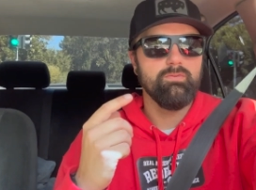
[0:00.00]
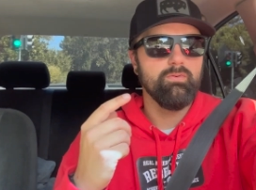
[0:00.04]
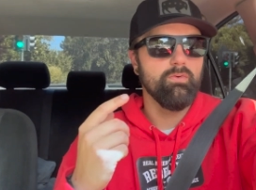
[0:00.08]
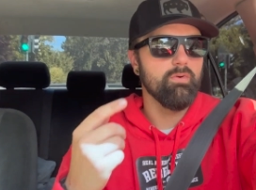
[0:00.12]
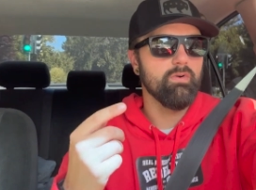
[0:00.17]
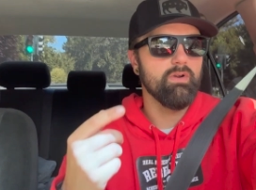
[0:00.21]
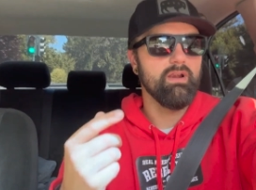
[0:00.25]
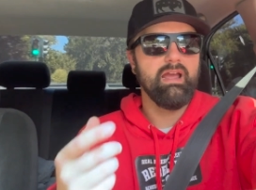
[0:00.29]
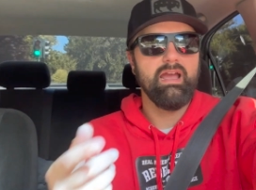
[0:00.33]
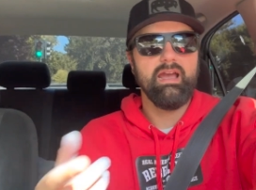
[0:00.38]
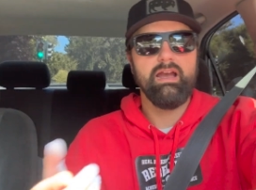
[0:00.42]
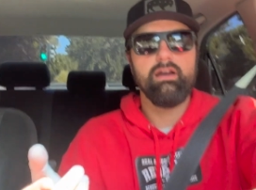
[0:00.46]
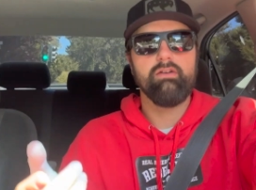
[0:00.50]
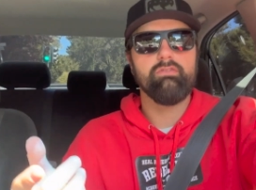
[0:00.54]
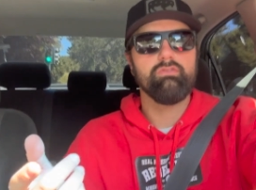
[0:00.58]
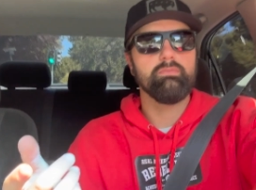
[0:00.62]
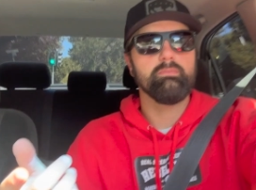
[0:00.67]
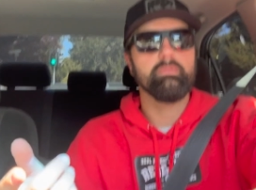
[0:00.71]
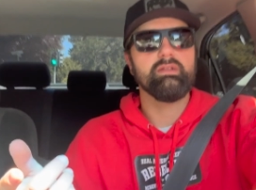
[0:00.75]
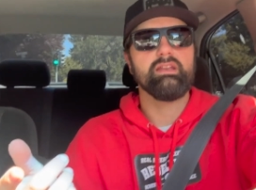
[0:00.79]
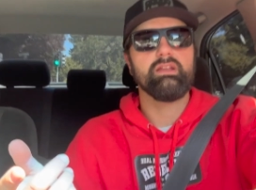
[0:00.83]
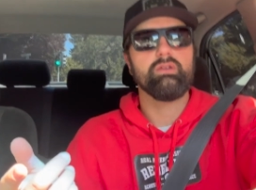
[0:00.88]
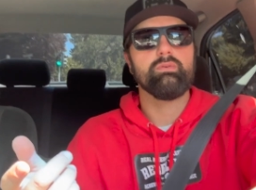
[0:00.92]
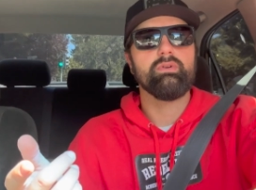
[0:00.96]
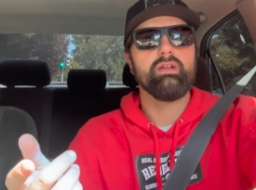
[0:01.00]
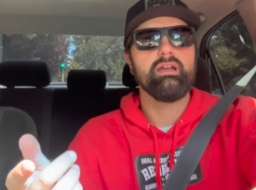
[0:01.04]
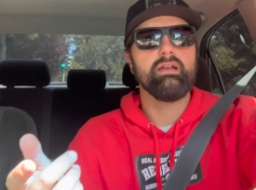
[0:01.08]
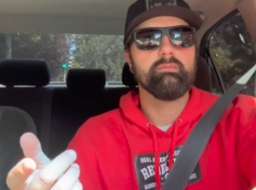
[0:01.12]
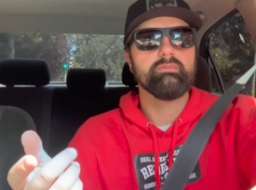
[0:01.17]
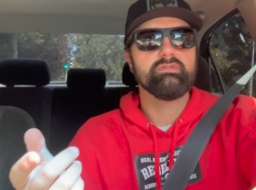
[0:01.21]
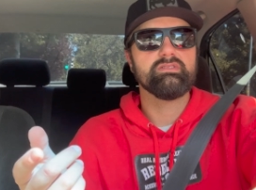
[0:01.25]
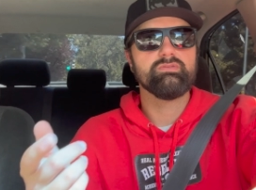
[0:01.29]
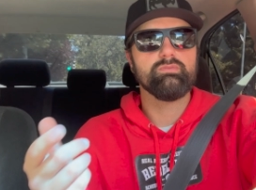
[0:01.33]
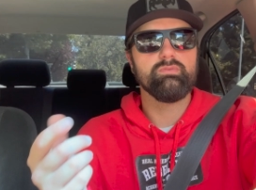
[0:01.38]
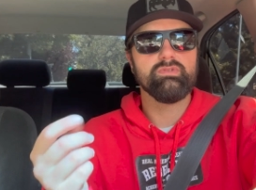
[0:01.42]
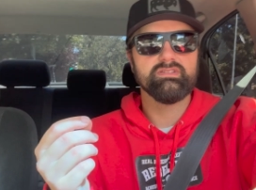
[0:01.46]
for however many
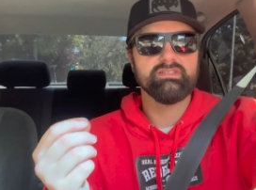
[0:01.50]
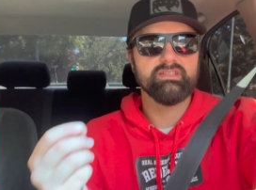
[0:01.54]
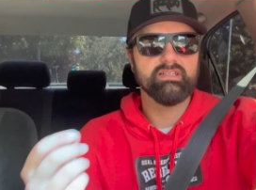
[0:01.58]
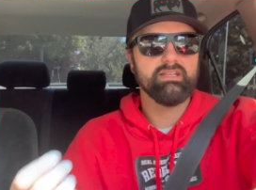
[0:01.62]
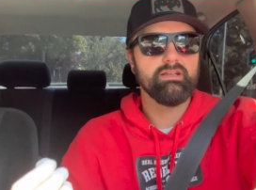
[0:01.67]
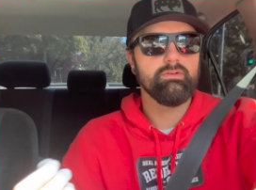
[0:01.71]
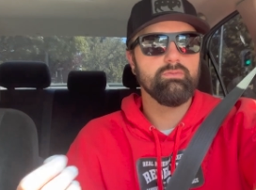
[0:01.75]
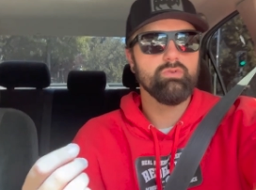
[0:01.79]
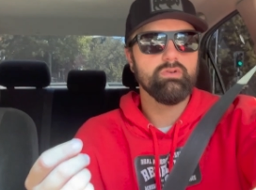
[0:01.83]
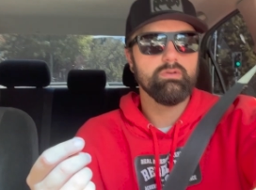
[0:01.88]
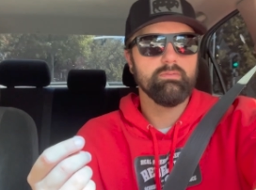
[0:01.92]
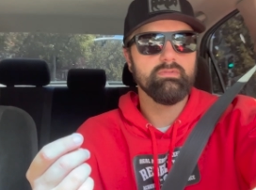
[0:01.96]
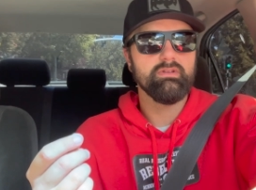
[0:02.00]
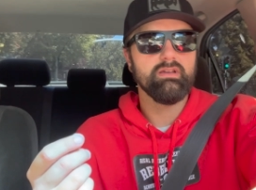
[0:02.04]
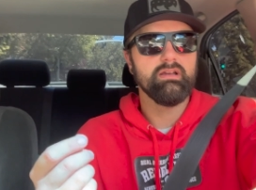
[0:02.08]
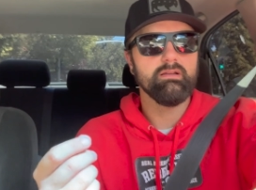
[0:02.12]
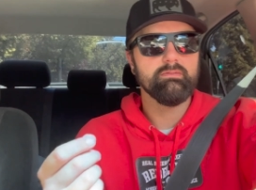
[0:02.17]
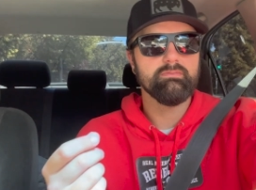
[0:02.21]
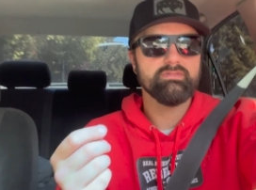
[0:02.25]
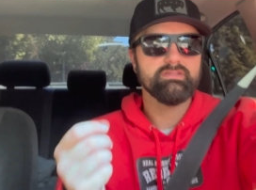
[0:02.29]
reps once I get warmed up.